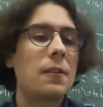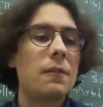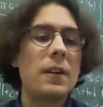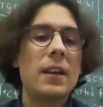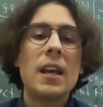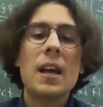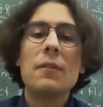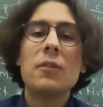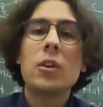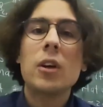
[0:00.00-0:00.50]

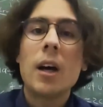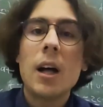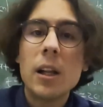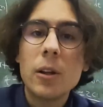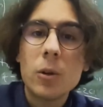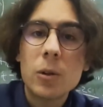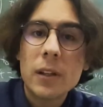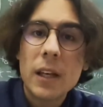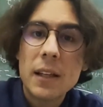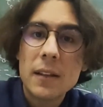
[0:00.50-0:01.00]
we have to
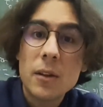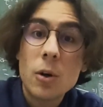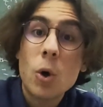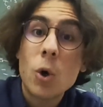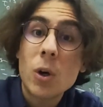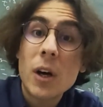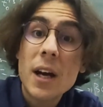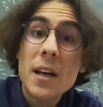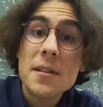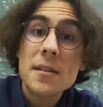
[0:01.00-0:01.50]
calculate the
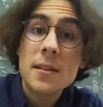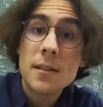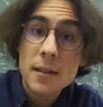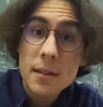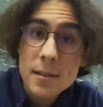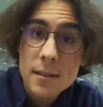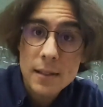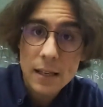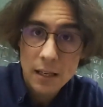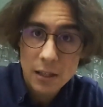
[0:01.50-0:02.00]
horizon
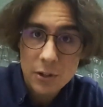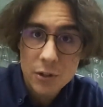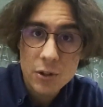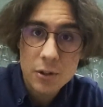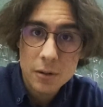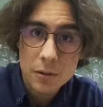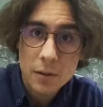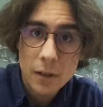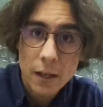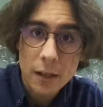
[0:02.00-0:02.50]

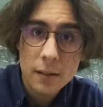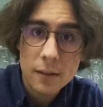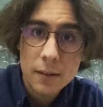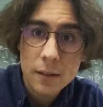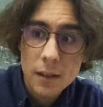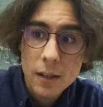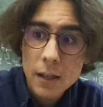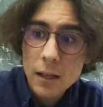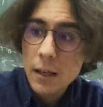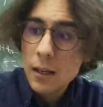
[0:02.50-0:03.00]
distance, right?
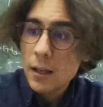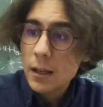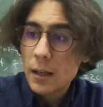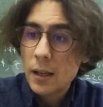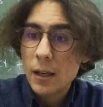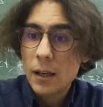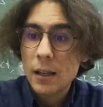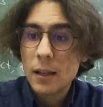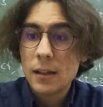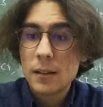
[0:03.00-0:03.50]

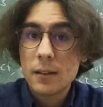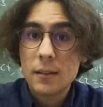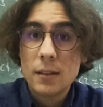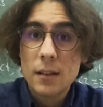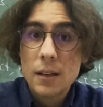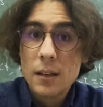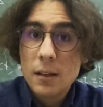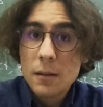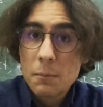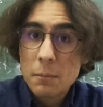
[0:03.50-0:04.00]
And
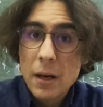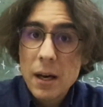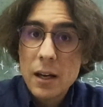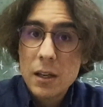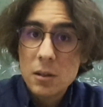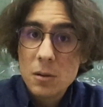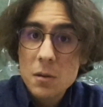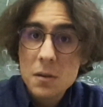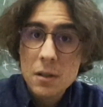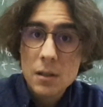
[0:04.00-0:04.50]
by
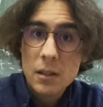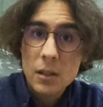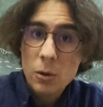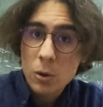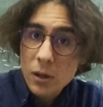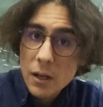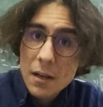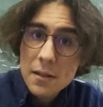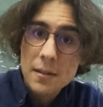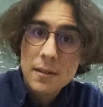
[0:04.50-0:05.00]
using the
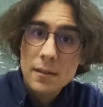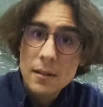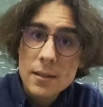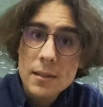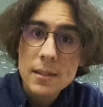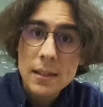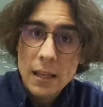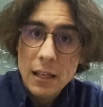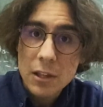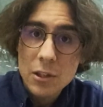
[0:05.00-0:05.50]
horizon
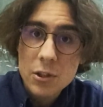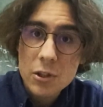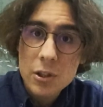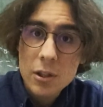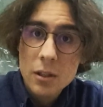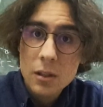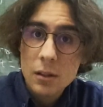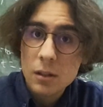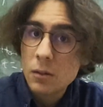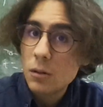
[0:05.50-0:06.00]

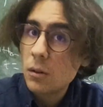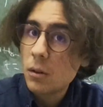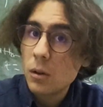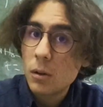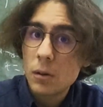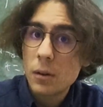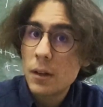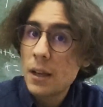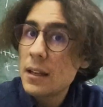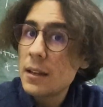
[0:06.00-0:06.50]
distance
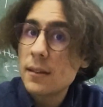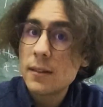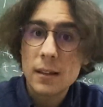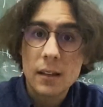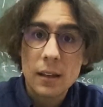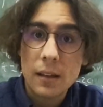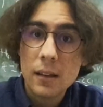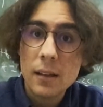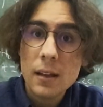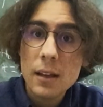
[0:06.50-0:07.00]
or
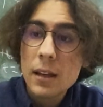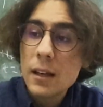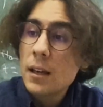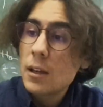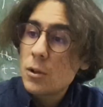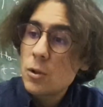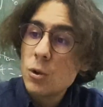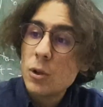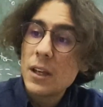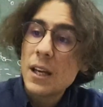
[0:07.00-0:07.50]
anything,
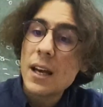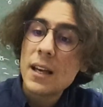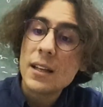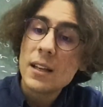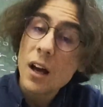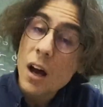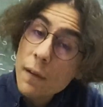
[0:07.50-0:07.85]
you can